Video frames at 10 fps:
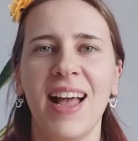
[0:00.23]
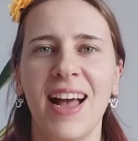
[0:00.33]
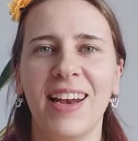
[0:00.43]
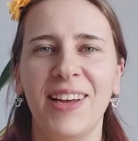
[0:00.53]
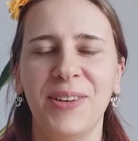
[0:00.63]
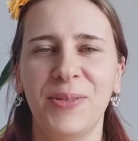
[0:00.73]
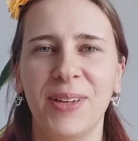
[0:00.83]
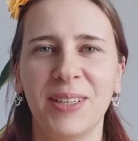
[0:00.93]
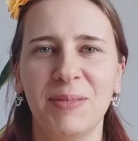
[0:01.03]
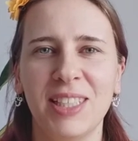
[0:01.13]
Hello,
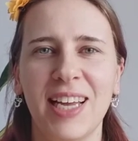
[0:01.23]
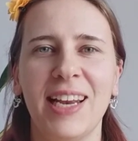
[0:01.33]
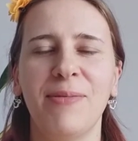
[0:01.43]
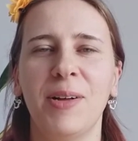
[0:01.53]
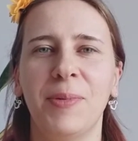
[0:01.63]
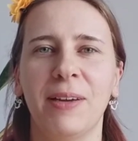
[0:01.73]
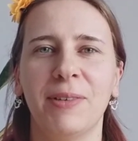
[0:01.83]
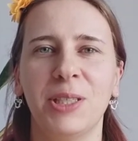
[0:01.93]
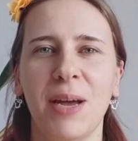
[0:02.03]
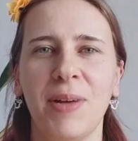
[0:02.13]
welcome to Daily Wellbeing with
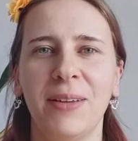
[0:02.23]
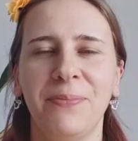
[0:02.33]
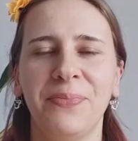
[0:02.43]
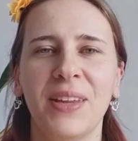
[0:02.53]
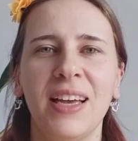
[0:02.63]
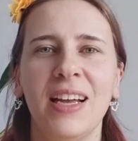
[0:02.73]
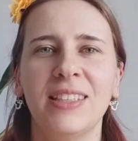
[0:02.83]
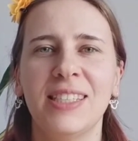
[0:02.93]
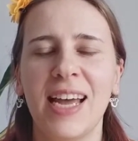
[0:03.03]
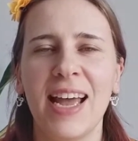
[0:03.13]
Gemma.
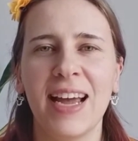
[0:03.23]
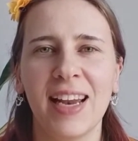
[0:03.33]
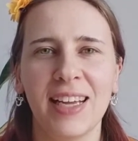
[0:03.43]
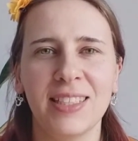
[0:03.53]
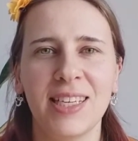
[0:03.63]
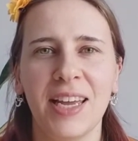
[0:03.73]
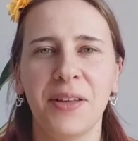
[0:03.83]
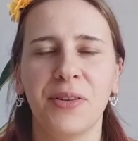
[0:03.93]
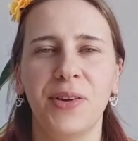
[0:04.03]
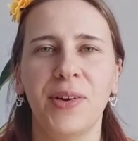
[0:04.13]
Today I'd like to take you
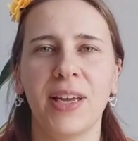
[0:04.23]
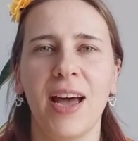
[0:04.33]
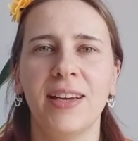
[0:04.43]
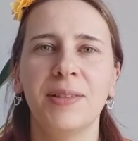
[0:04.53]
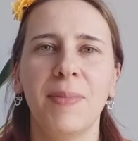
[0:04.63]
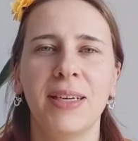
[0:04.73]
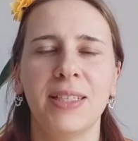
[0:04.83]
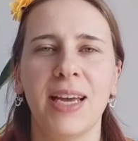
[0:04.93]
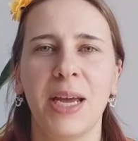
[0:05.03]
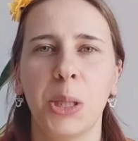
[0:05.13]
through a guided
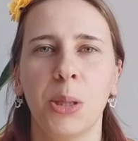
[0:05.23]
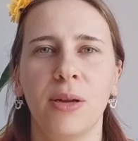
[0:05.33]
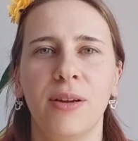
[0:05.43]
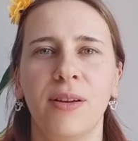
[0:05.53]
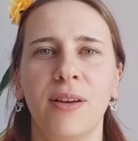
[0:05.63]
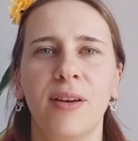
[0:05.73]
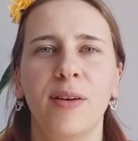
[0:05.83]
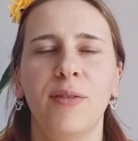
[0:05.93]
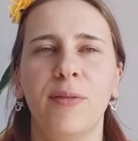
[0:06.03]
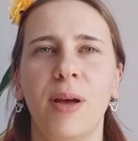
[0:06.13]
meditation
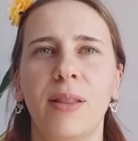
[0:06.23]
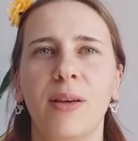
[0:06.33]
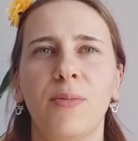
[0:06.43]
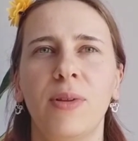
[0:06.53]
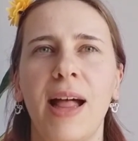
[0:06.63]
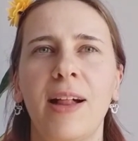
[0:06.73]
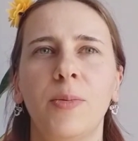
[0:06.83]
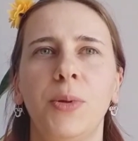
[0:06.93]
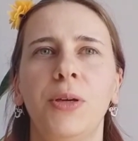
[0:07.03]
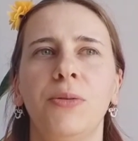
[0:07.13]
that will
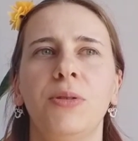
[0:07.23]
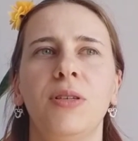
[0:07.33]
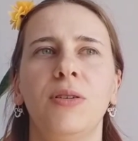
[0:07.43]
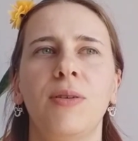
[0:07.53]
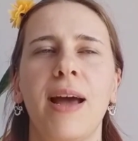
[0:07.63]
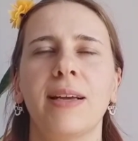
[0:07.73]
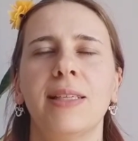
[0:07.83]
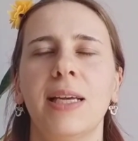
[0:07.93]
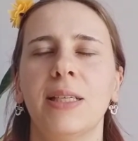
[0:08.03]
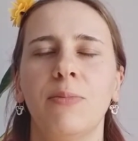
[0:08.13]
help you to
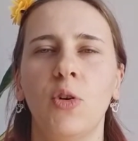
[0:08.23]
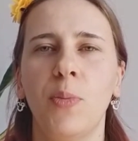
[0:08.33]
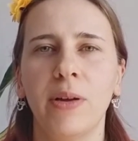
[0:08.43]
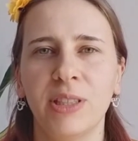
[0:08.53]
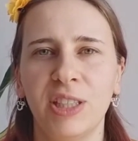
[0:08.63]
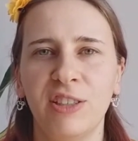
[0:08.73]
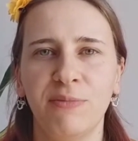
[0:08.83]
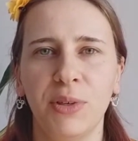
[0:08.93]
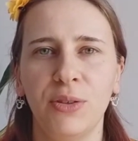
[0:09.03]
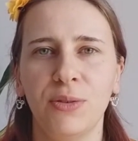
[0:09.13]
access a more positive
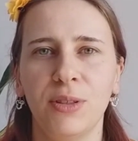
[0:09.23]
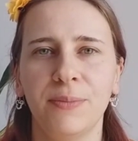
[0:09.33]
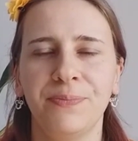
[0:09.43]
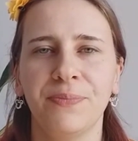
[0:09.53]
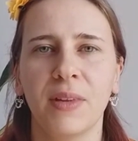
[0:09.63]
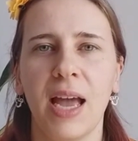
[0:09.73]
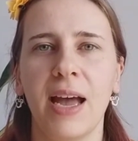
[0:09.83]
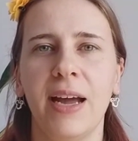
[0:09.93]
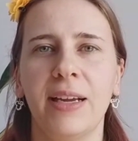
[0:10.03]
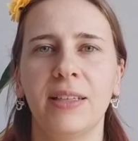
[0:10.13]
mood,
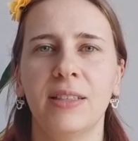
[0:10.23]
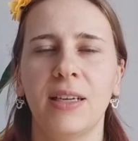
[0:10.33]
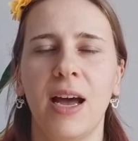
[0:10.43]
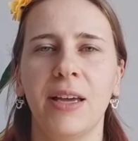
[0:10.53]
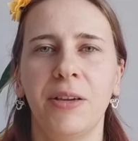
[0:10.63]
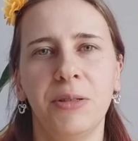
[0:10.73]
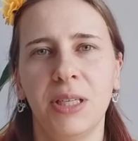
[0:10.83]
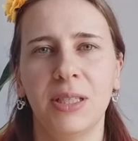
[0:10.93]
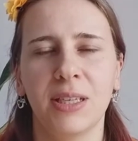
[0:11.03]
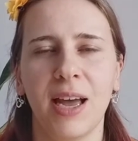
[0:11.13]
and I use
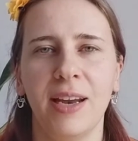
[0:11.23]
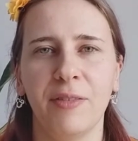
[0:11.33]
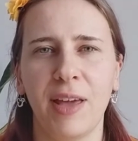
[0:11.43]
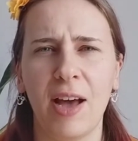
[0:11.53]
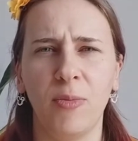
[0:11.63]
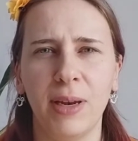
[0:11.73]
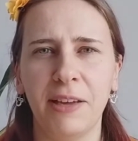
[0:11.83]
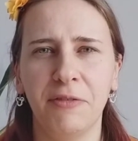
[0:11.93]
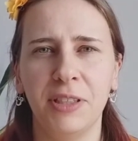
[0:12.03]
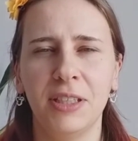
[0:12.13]
it to kind of get
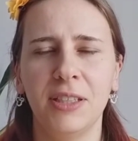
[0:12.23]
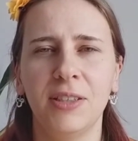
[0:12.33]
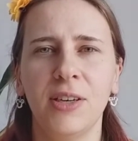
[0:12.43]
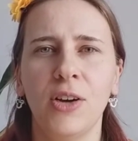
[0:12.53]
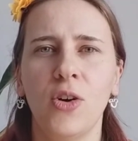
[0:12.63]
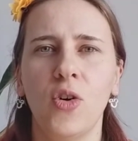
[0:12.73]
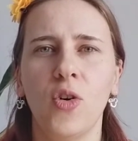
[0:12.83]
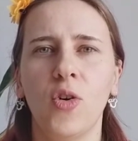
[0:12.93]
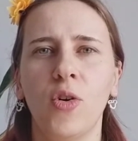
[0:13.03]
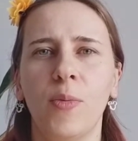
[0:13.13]
uplifted
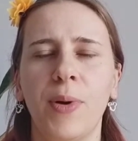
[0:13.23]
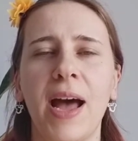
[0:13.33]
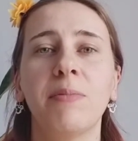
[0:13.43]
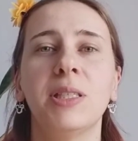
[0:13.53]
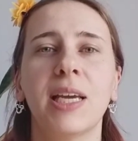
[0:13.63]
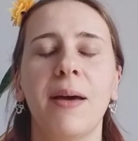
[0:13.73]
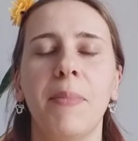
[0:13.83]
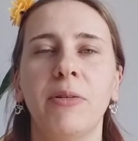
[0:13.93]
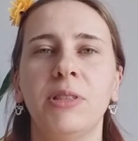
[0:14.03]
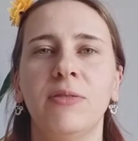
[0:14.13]
or perhaps to get
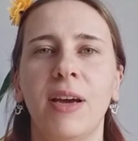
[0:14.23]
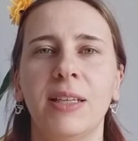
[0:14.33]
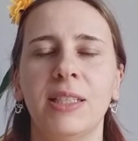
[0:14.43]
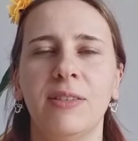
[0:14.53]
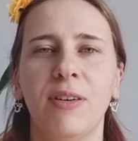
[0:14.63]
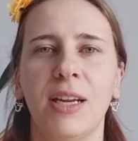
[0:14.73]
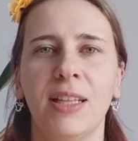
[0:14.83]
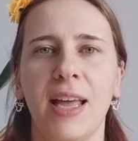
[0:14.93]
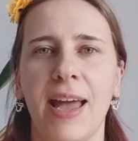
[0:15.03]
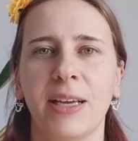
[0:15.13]
motivated if I need
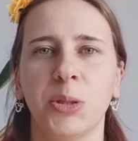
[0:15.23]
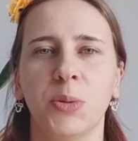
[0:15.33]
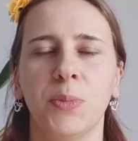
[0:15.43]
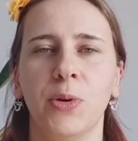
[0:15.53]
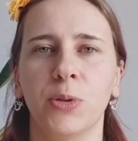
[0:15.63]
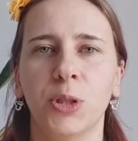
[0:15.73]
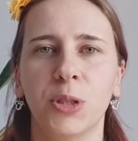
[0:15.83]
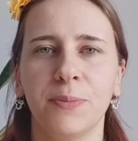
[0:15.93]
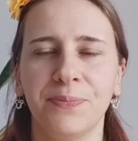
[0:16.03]
that extra push.